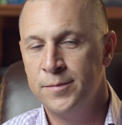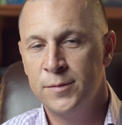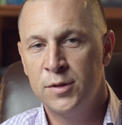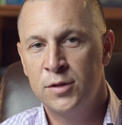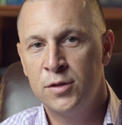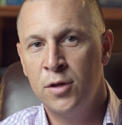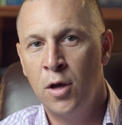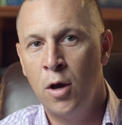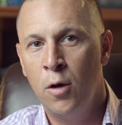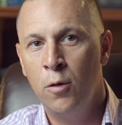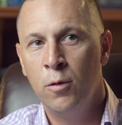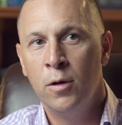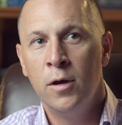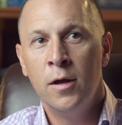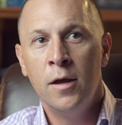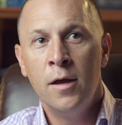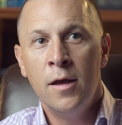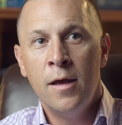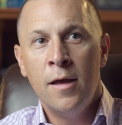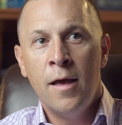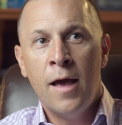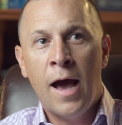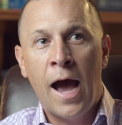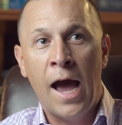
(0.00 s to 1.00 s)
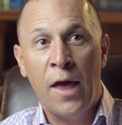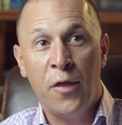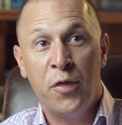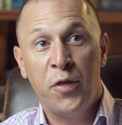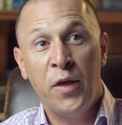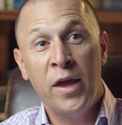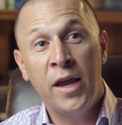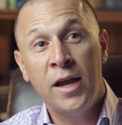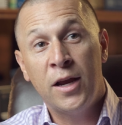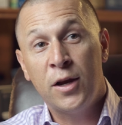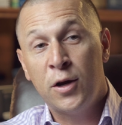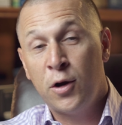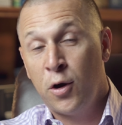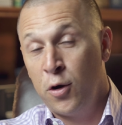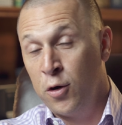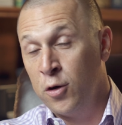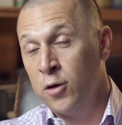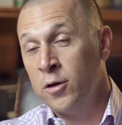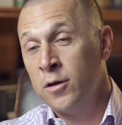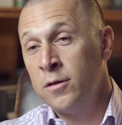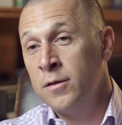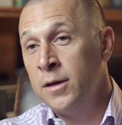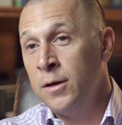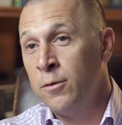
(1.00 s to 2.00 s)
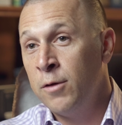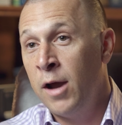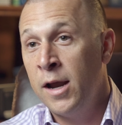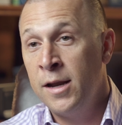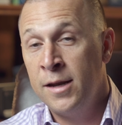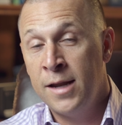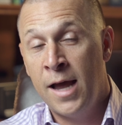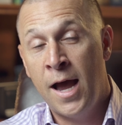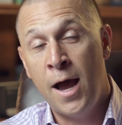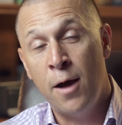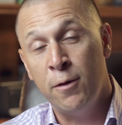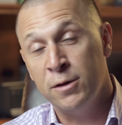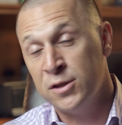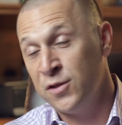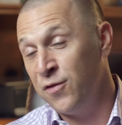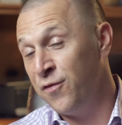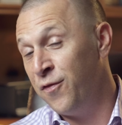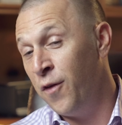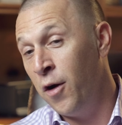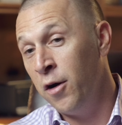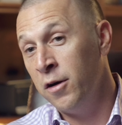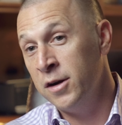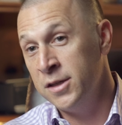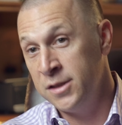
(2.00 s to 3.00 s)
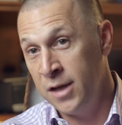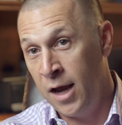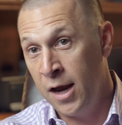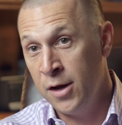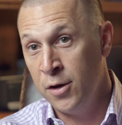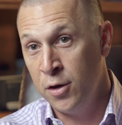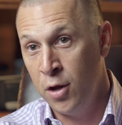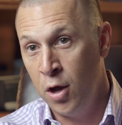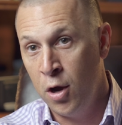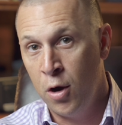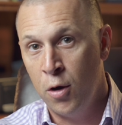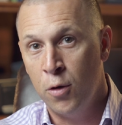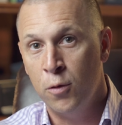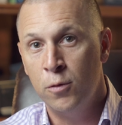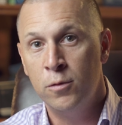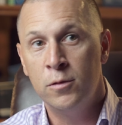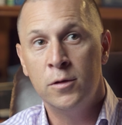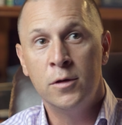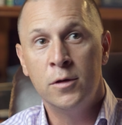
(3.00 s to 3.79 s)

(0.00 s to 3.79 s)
So I think currently right now, as far as I know,